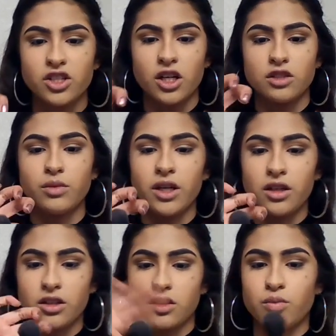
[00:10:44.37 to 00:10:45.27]

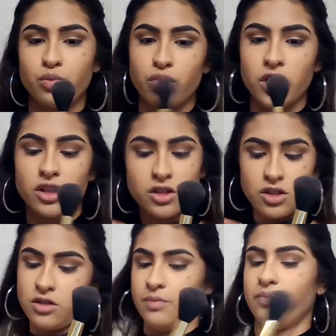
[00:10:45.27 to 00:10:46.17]
Cosmetics
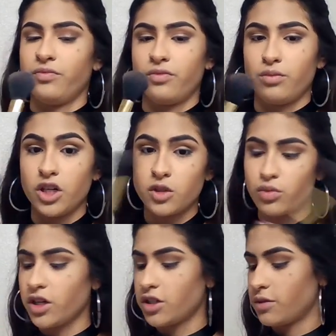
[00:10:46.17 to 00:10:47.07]
blush
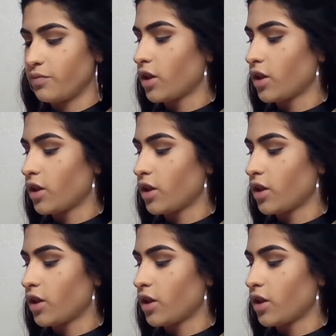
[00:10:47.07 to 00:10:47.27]
brush.